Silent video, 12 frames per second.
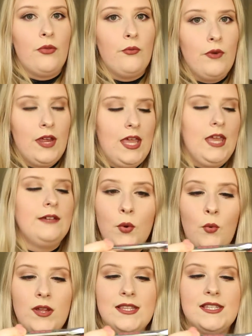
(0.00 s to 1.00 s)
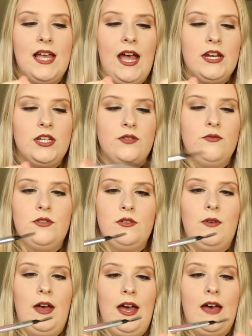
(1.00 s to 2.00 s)
3. One side you
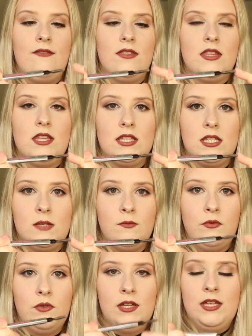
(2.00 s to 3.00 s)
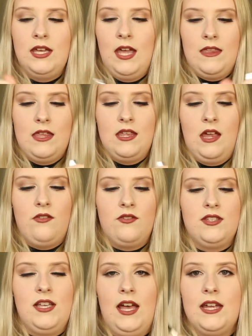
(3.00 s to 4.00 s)
do have the spoolie, and then the other
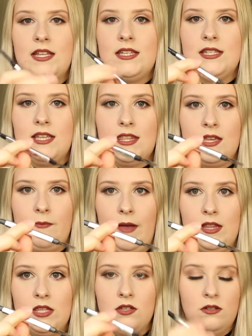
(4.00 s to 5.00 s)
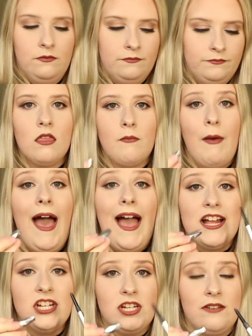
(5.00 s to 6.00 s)
side is the pencil. The
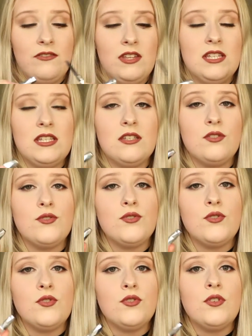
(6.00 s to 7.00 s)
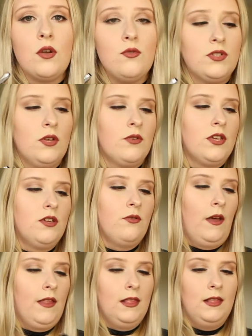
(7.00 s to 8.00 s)
packaging for this is so
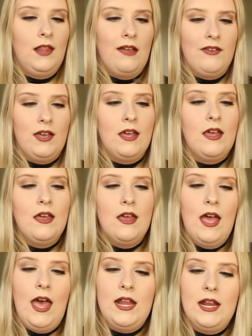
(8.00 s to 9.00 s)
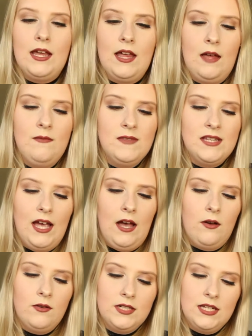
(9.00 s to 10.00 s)
cute. I love it. And it comes
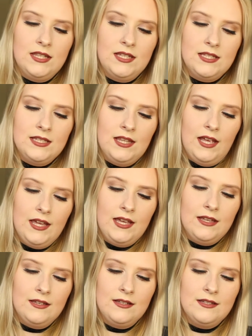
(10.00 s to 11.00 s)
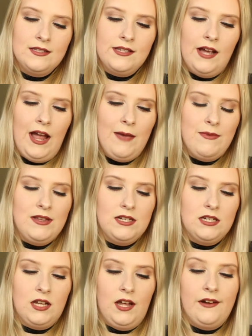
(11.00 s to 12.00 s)
out in this like
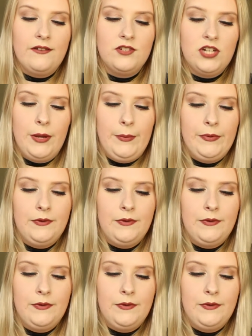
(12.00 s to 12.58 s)
diamond kind of shape.